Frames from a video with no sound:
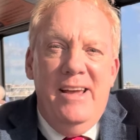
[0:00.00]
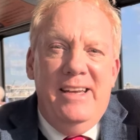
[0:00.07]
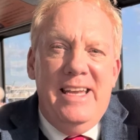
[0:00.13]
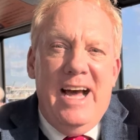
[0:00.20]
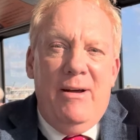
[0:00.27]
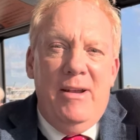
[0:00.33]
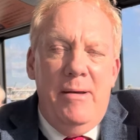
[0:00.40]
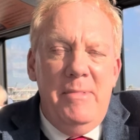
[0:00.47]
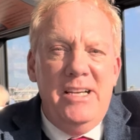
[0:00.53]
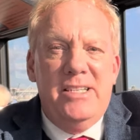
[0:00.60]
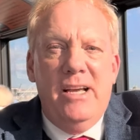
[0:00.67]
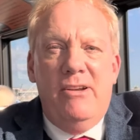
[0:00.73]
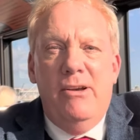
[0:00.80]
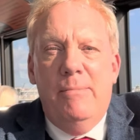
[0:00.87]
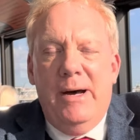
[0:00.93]
Now let me
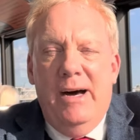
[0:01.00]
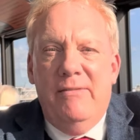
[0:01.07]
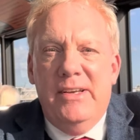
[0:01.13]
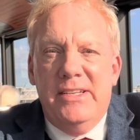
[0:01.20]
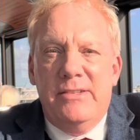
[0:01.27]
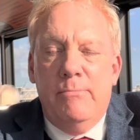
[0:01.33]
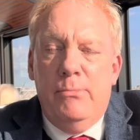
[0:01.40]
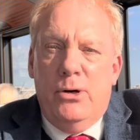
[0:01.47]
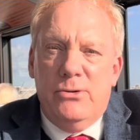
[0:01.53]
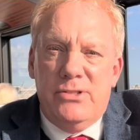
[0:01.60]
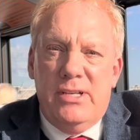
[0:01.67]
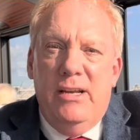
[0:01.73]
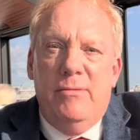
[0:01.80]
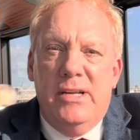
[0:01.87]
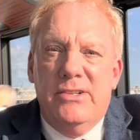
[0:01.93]
tell you about this more
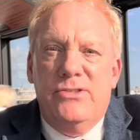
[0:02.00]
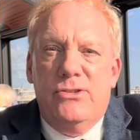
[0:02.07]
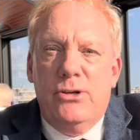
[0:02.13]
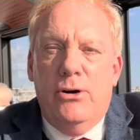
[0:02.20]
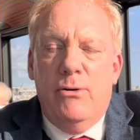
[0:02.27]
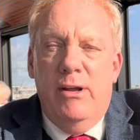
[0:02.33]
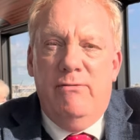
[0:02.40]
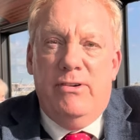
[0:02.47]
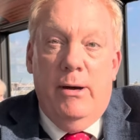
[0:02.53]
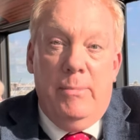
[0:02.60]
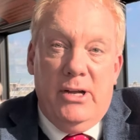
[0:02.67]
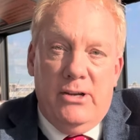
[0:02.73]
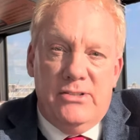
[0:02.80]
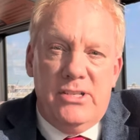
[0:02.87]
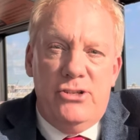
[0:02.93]
serious story, in fact,
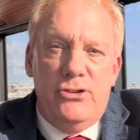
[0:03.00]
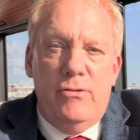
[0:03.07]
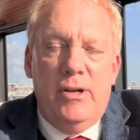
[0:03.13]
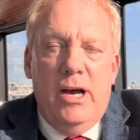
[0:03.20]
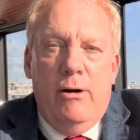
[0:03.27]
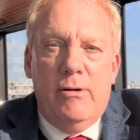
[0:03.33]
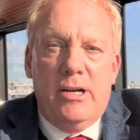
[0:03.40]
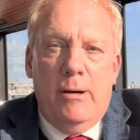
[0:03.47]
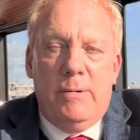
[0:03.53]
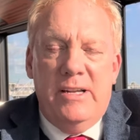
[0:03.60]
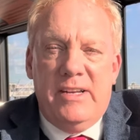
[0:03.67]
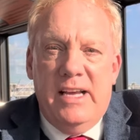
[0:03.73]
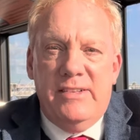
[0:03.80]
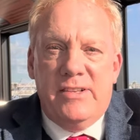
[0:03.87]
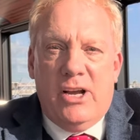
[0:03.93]
because as you know, a couple of
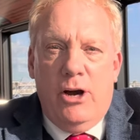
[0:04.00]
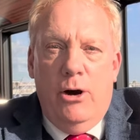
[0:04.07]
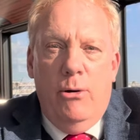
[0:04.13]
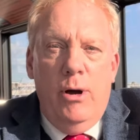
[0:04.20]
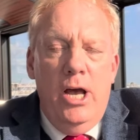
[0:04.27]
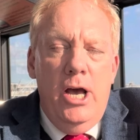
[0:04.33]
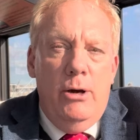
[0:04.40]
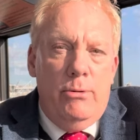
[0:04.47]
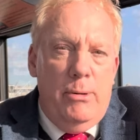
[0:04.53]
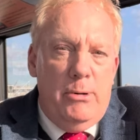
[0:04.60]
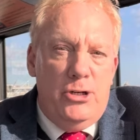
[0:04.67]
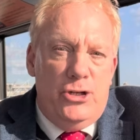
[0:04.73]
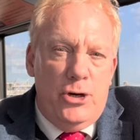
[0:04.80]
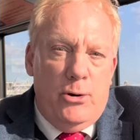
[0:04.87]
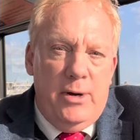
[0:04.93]
days ago we were
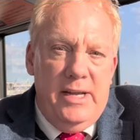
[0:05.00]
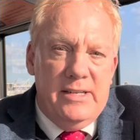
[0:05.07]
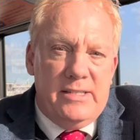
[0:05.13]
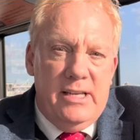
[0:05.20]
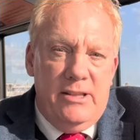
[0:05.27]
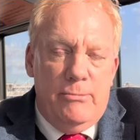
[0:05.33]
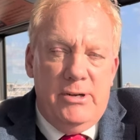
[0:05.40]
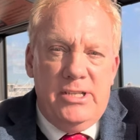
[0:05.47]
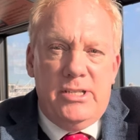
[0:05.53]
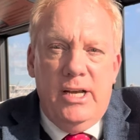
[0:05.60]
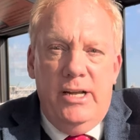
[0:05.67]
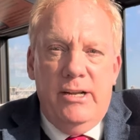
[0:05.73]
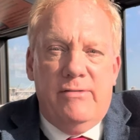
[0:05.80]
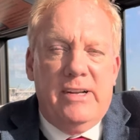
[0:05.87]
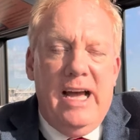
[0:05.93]
joyous at the
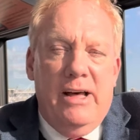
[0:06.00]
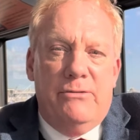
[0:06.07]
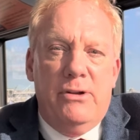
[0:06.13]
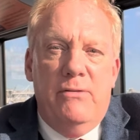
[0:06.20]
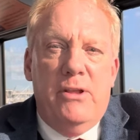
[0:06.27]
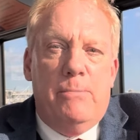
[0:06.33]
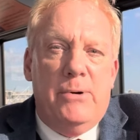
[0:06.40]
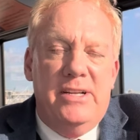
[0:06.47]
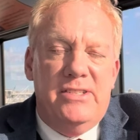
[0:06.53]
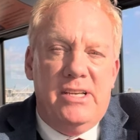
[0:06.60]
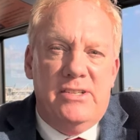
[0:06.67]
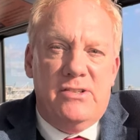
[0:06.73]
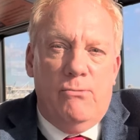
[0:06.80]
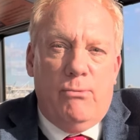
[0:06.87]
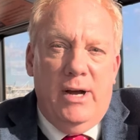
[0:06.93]
return of Catherine, the
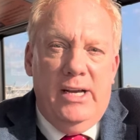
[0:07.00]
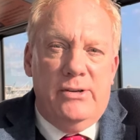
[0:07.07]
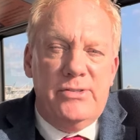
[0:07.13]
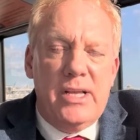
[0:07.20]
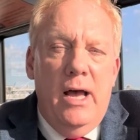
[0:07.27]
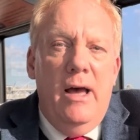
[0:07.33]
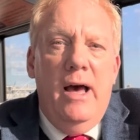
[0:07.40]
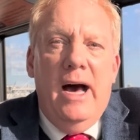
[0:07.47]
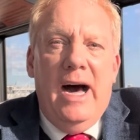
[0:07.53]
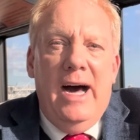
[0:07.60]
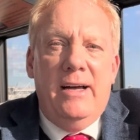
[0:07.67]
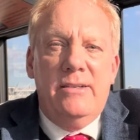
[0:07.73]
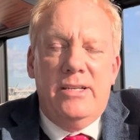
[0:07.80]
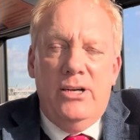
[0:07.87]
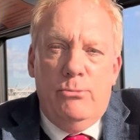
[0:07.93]
Princess of Wales,
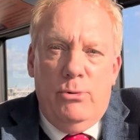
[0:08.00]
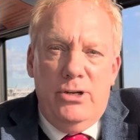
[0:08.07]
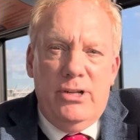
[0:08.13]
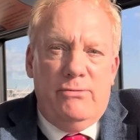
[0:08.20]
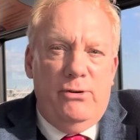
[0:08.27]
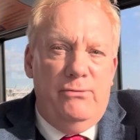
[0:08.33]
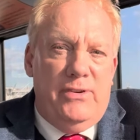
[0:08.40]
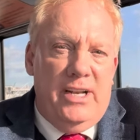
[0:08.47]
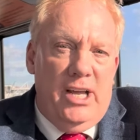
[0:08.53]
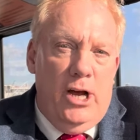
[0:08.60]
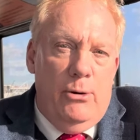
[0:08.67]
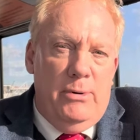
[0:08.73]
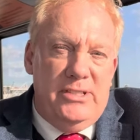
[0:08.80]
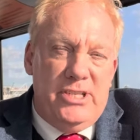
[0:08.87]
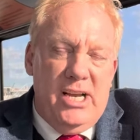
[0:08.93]
and her wonderful video
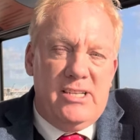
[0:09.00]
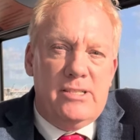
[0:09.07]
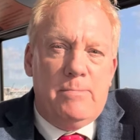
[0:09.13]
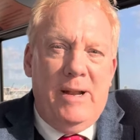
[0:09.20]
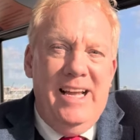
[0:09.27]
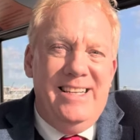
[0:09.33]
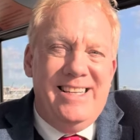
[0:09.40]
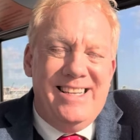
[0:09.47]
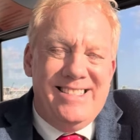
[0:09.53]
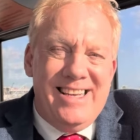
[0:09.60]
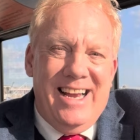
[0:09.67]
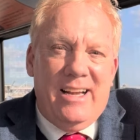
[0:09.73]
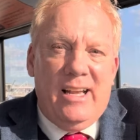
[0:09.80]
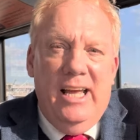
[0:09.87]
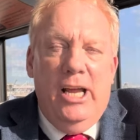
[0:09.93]
which explained
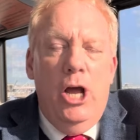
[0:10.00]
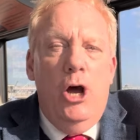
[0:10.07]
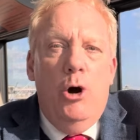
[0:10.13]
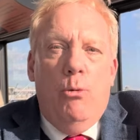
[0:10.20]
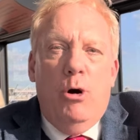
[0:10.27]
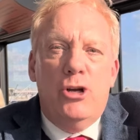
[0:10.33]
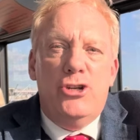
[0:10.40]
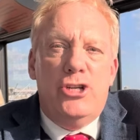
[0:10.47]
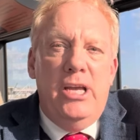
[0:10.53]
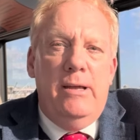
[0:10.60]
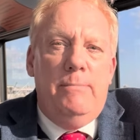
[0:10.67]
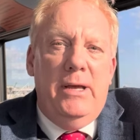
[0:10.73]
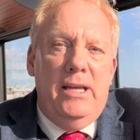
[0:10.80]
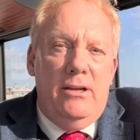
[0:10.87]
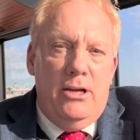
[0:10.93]
exactly what
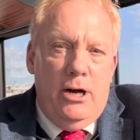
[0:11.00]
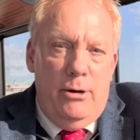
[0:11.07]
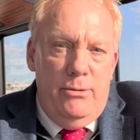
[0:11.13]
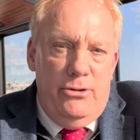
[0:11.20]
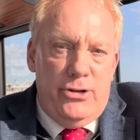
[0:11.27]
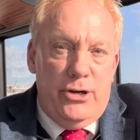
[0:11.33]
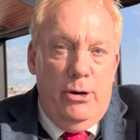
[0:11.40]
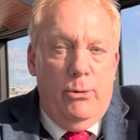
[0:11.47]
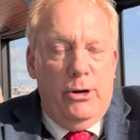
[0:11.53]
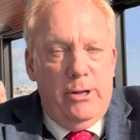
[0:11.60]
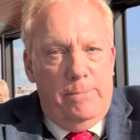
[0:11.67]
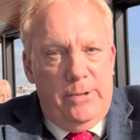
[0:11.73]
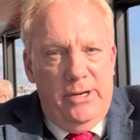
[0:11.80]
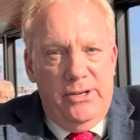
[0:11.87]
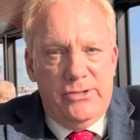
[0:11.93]
she'd been going through on a
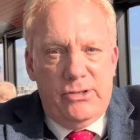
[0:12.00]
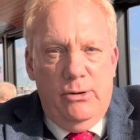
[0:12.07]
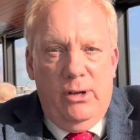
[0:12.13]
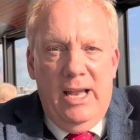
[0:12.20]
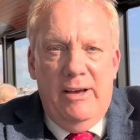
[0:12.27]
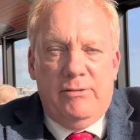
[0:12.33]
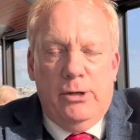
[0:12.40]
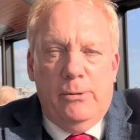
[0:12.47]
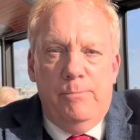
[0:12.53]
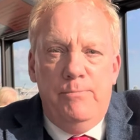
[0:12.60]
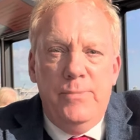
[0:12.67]
personal level.